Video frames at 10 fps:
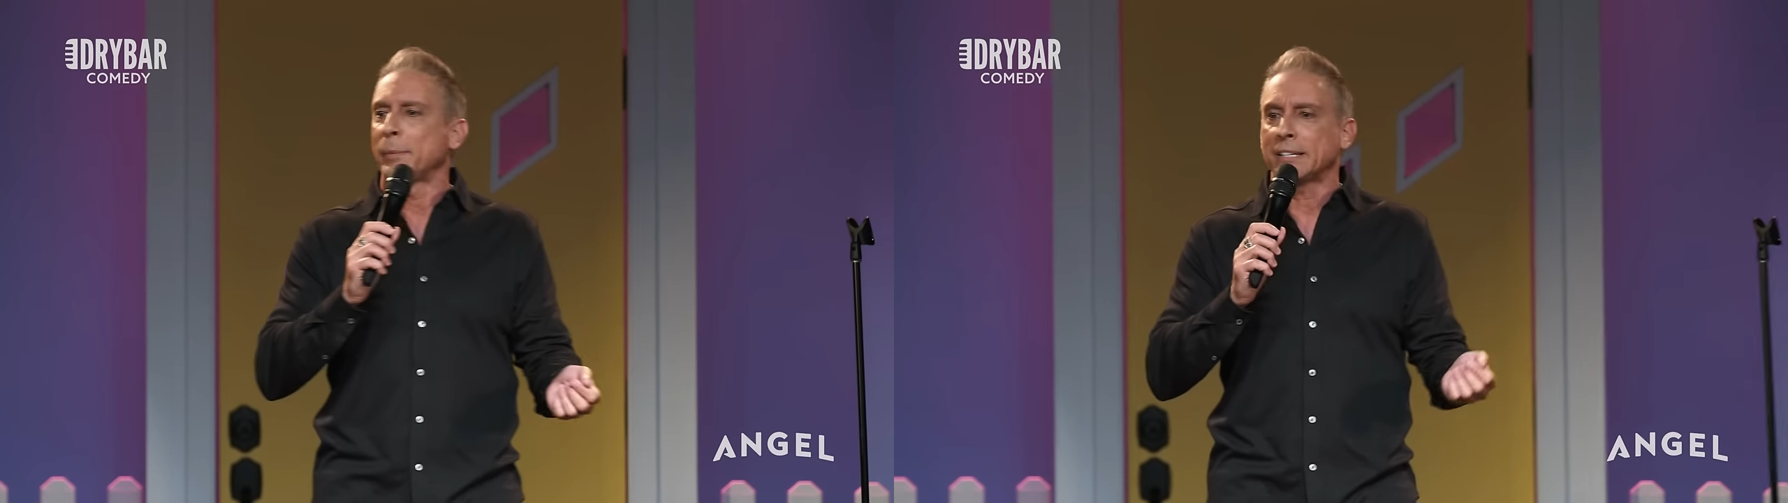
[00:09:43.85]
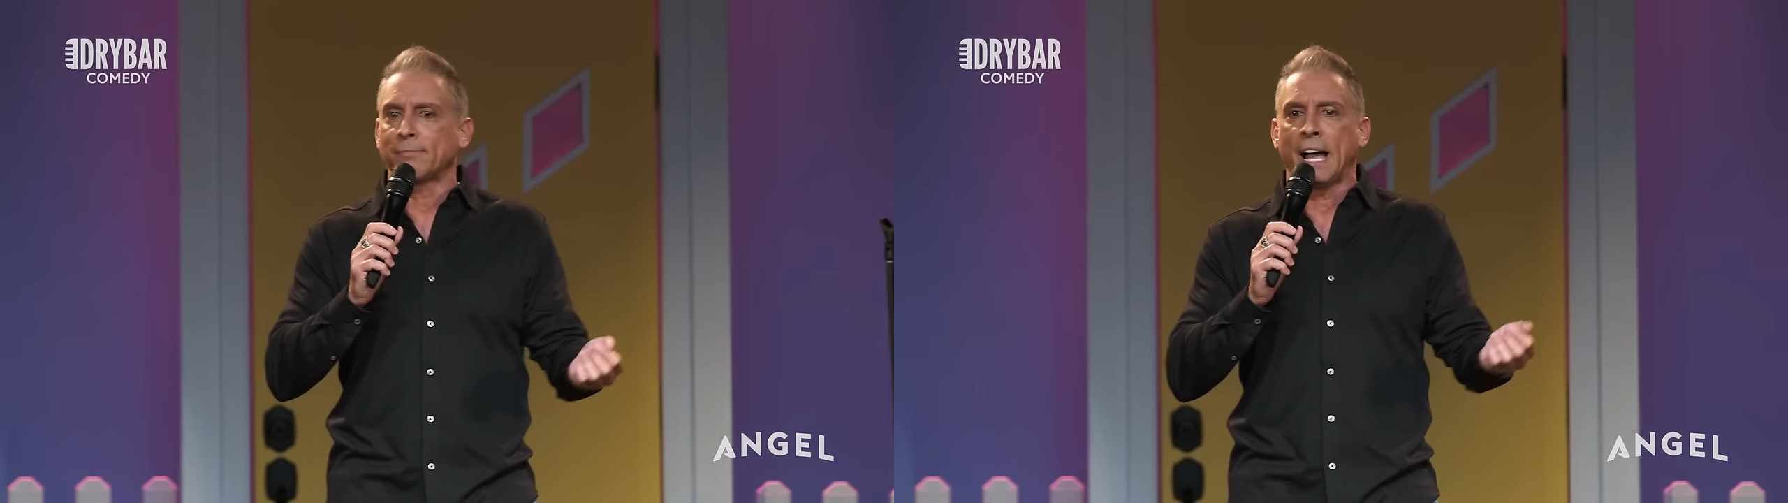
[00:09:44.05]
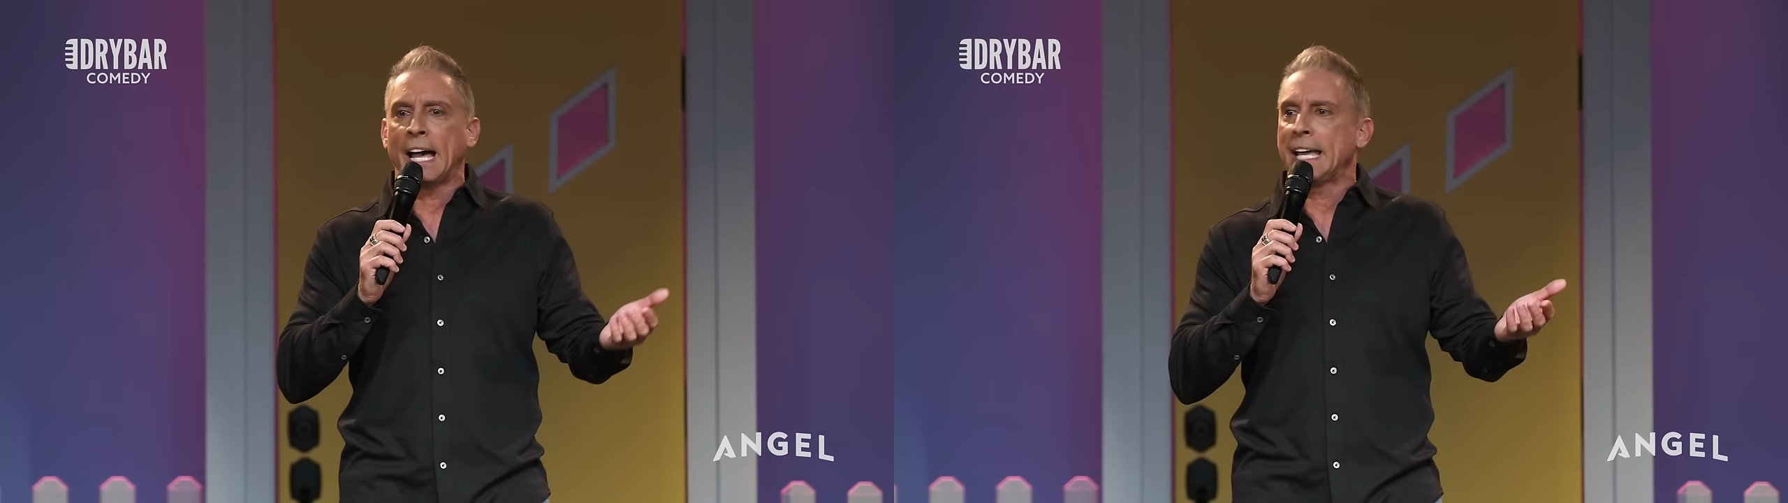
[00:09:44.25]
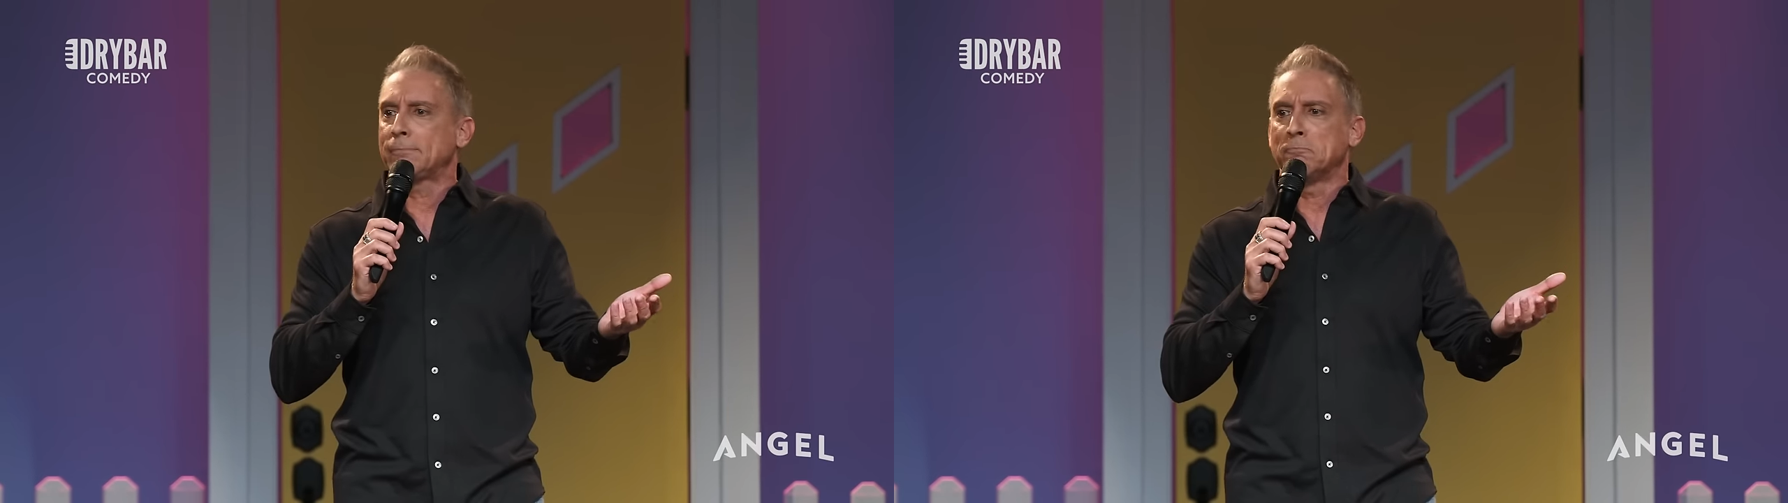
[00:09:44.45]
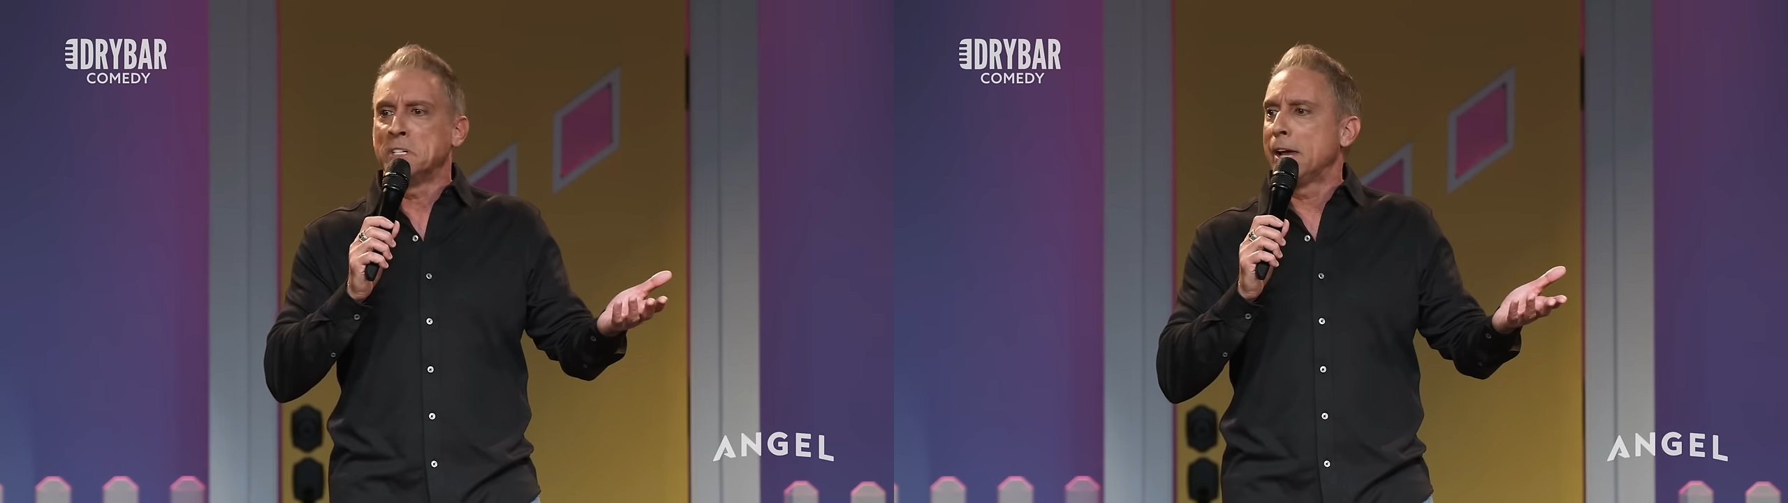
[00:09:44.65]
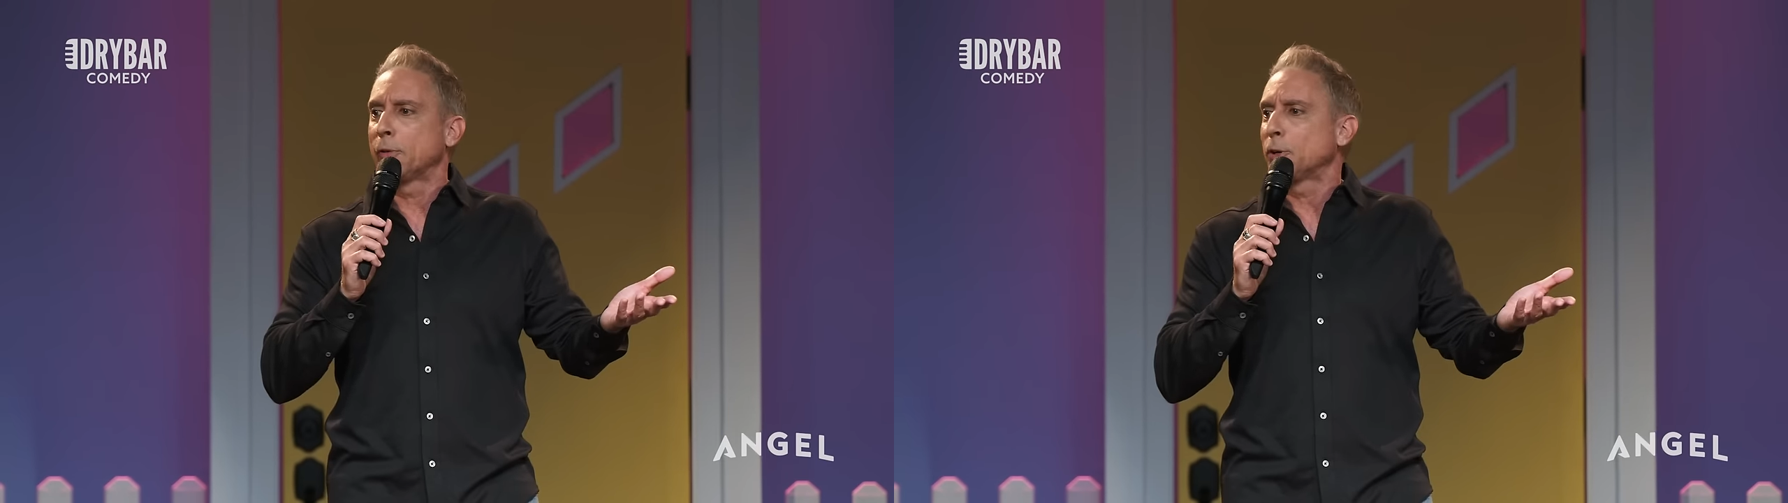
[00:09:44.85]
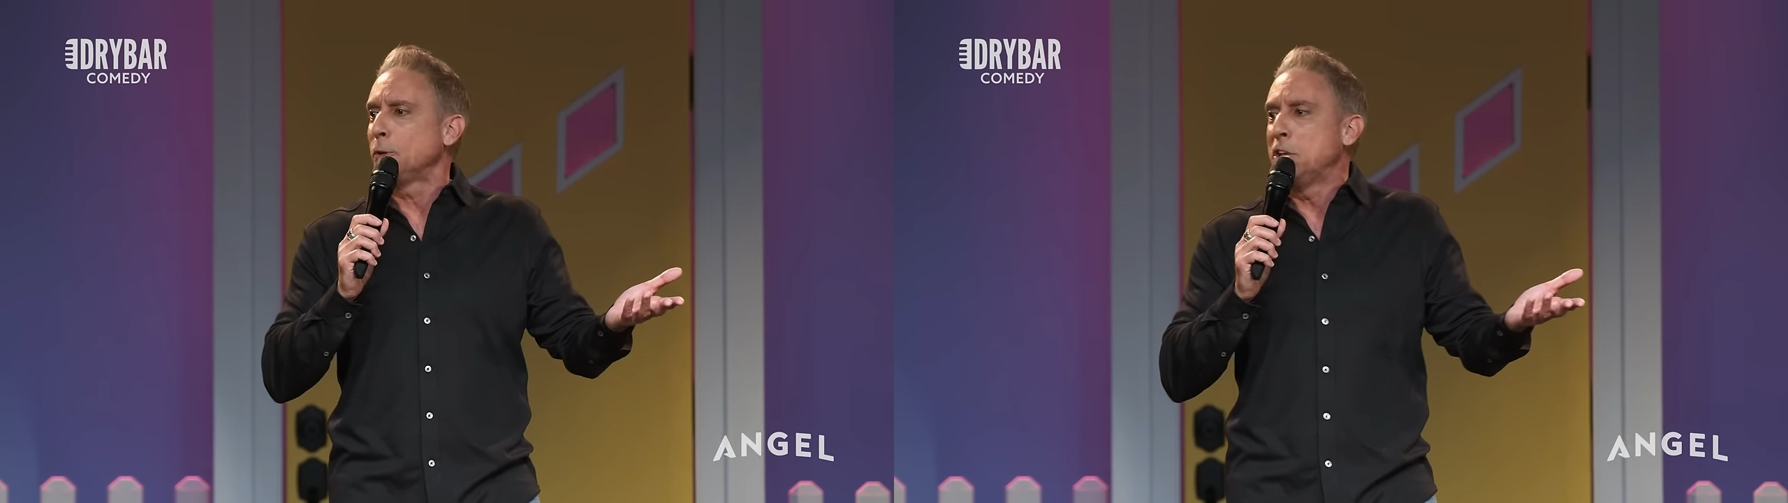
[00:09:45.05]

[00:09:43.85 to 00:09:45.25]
like, I never knew